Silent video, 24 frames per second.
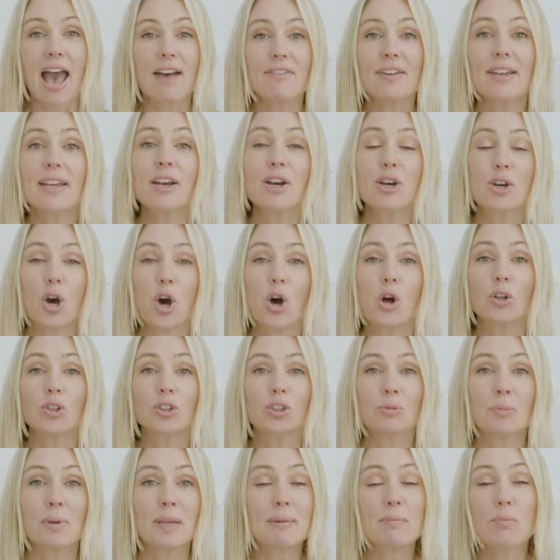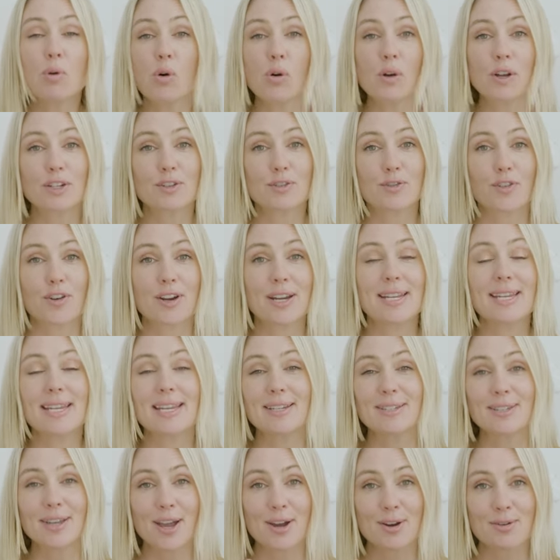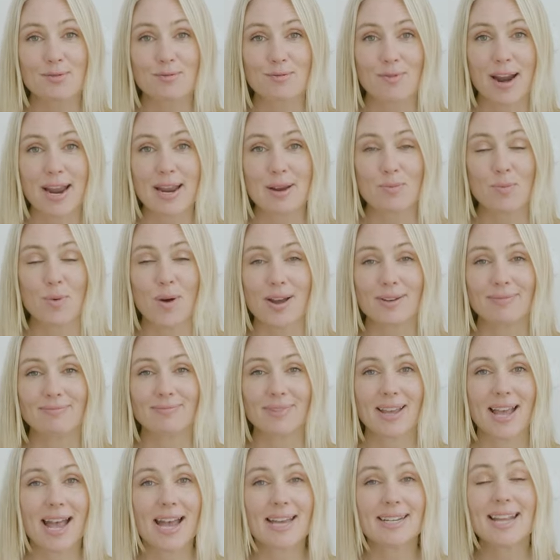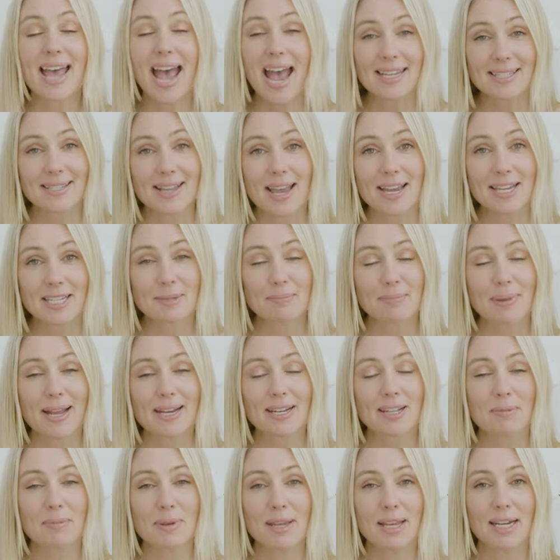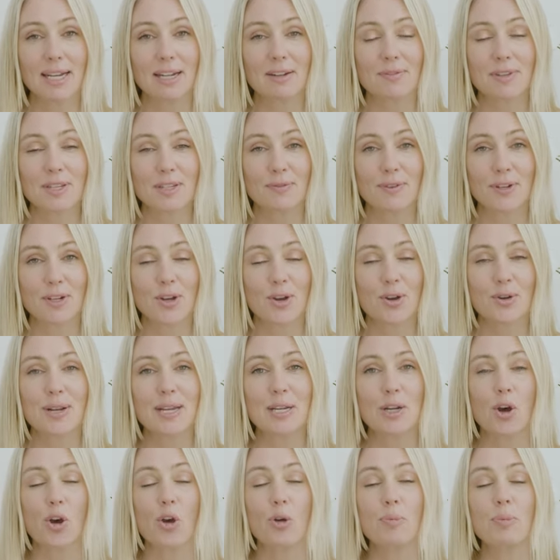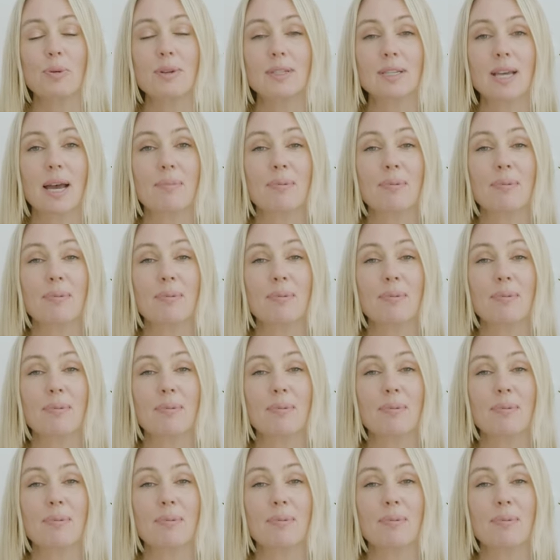Having a goal to be mortgage free is a great one. And as I explained at the beginning of this video, it opens